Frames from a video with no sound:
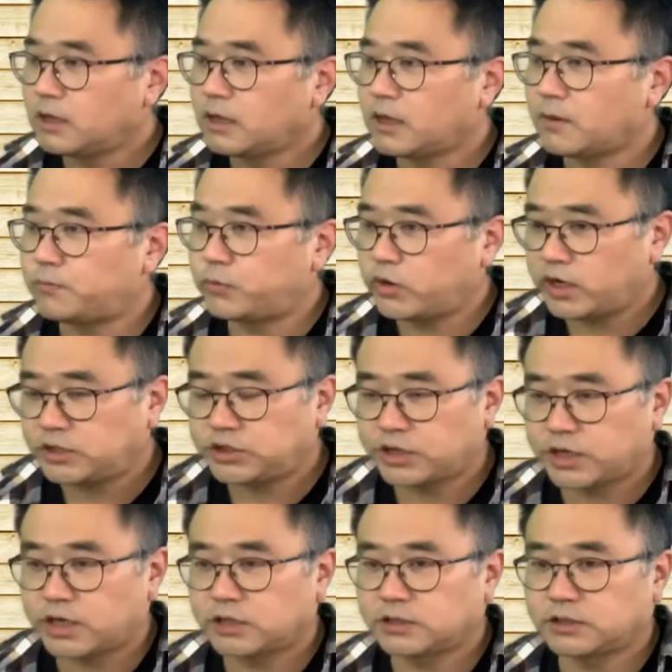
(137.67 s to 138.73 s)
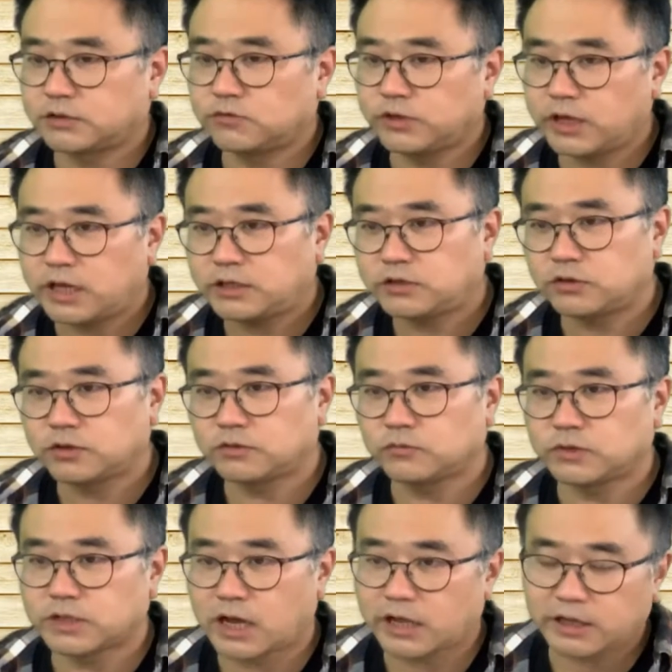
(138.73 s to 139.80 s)
pressures, relations with
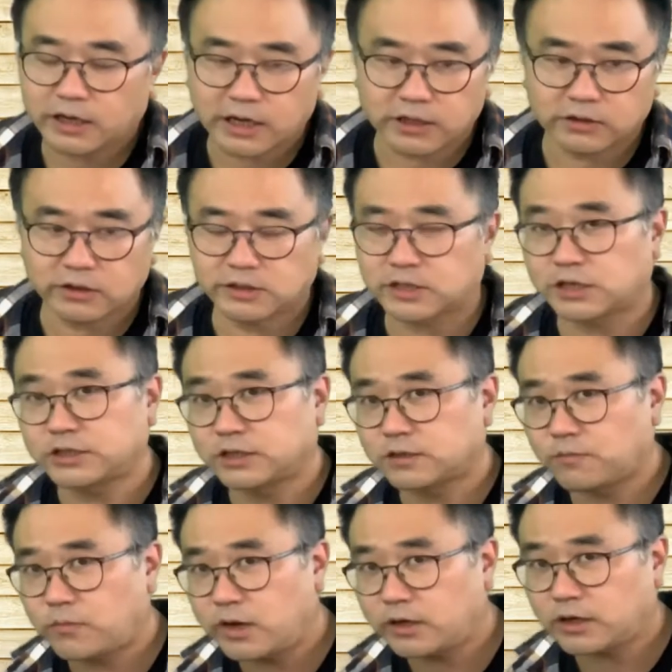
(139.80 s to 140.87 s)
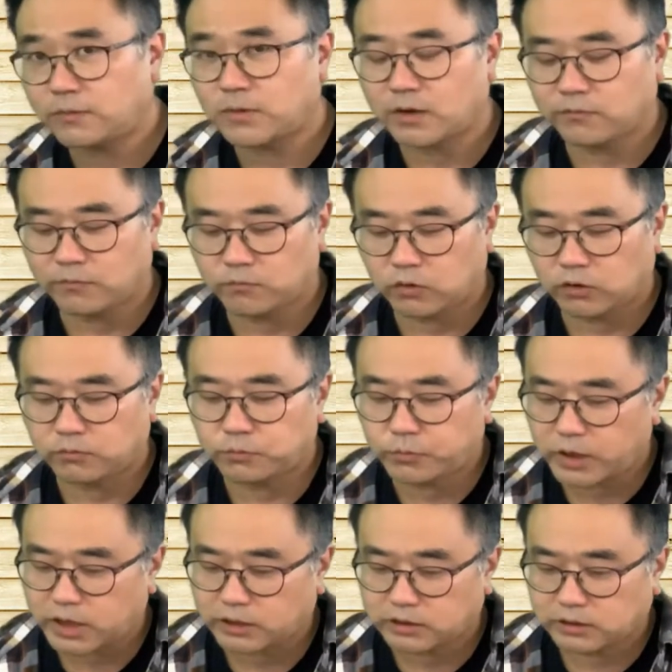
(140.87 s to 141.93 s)
other countries such as America might be involved,
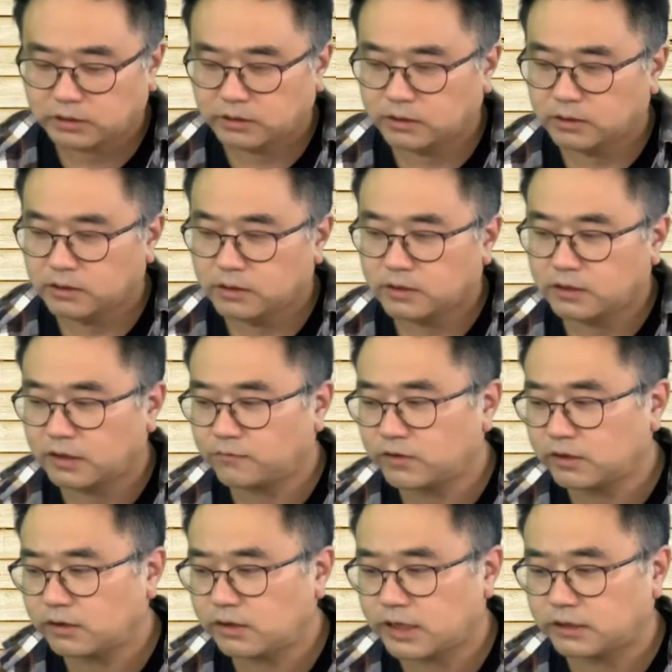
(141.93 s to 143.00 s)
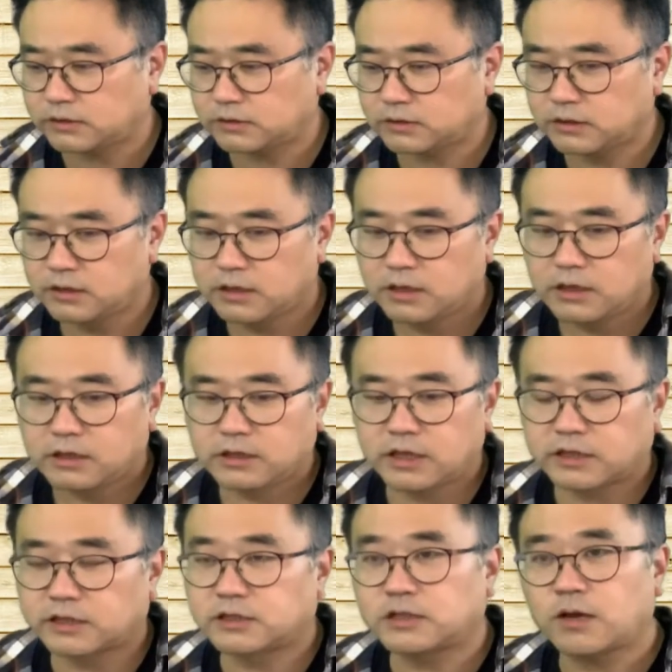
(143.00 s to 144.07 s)
but nevertheless, that
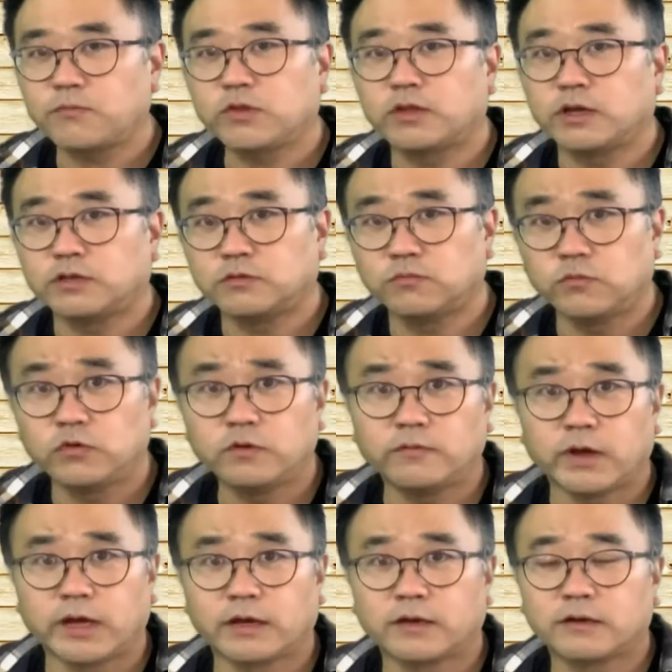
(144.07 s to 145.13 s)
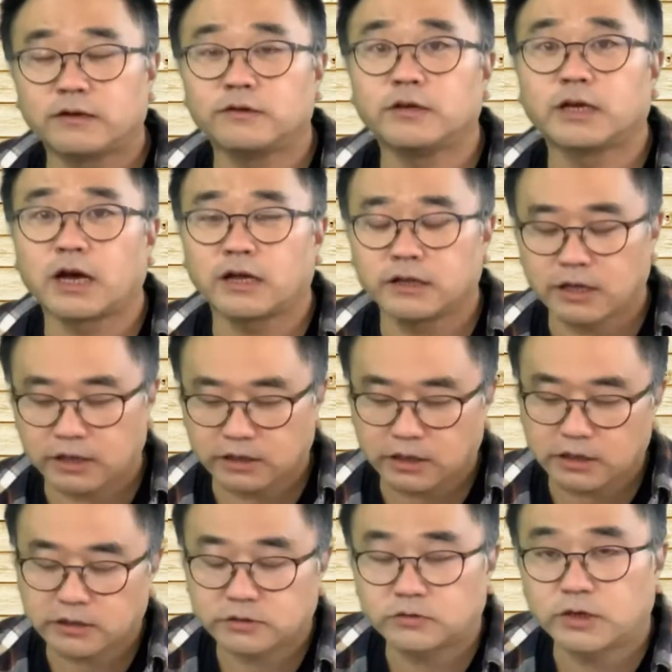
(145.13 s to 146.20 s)
something's moving regarding
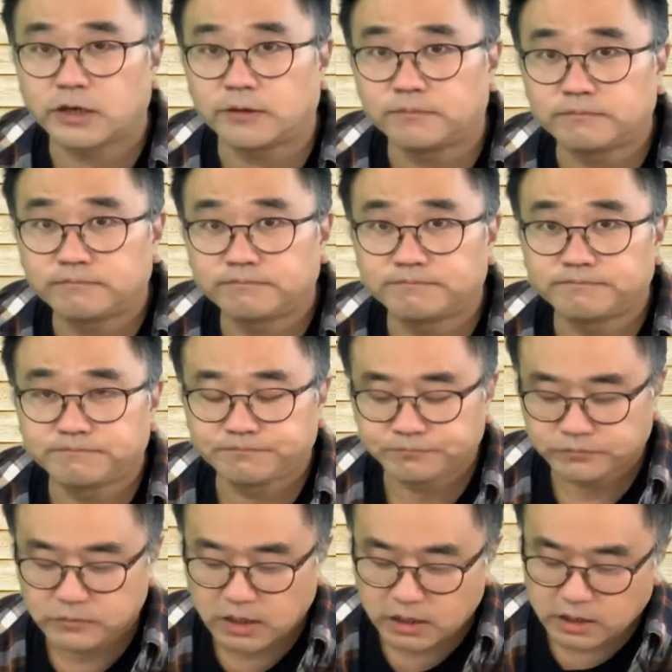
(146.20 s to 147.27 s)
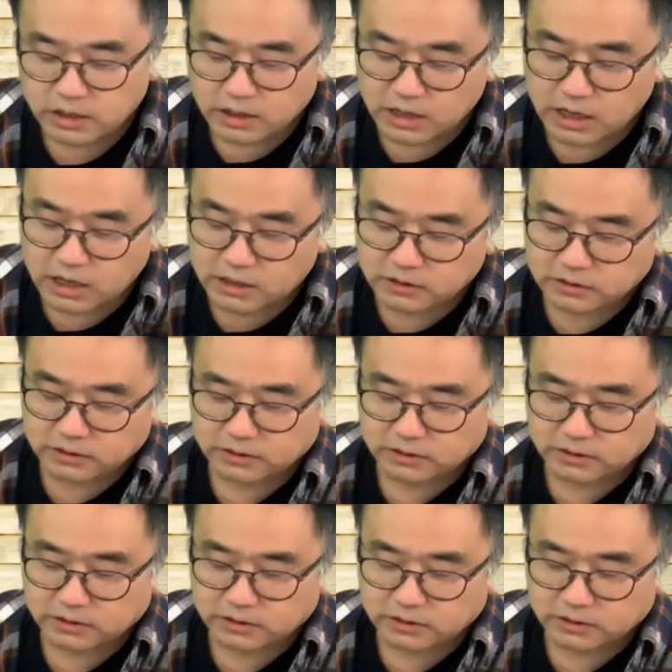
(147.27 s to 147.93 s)
Israel. And